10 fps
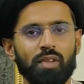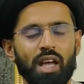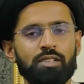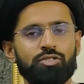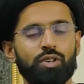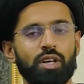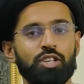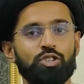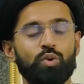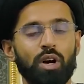enter
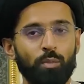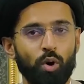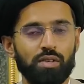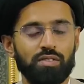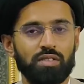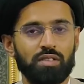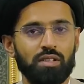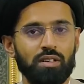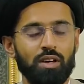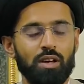into a mosque,
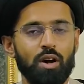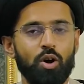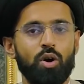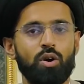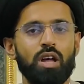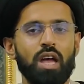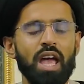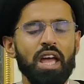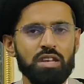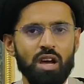or
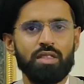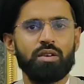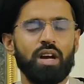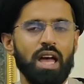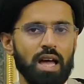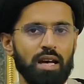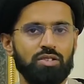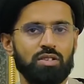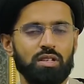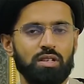any other
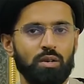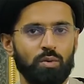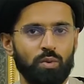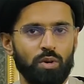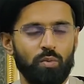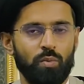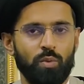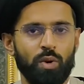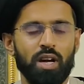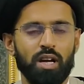act
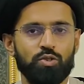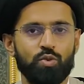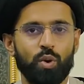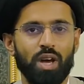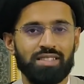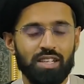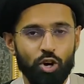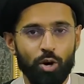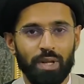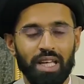when I do, is it
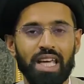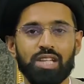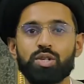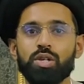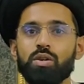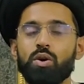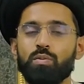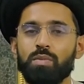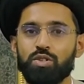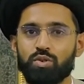obligatory
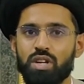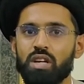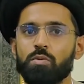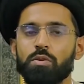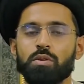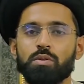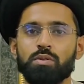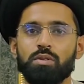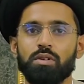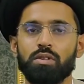on me to take
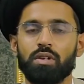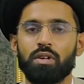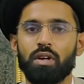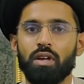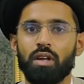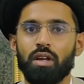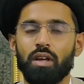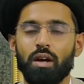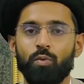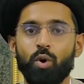wudu?
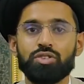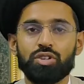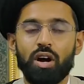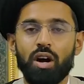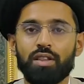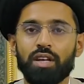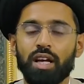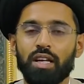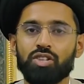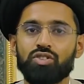What are the
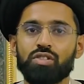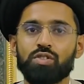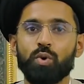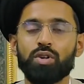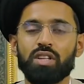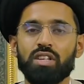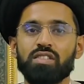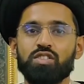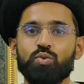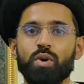conditions, what are the
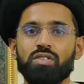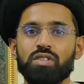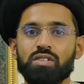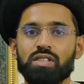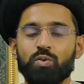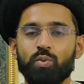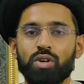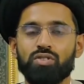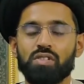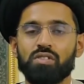situations in
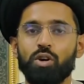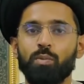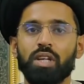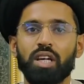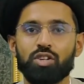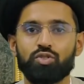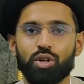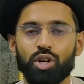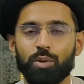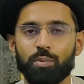which it's
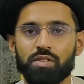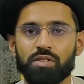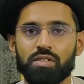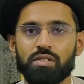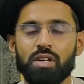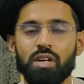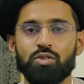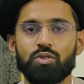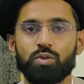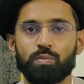obligatory on a person
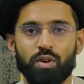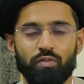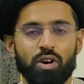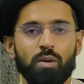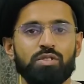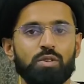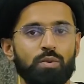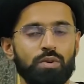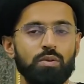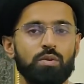to perform the
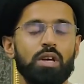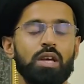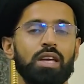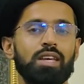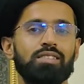wudu? He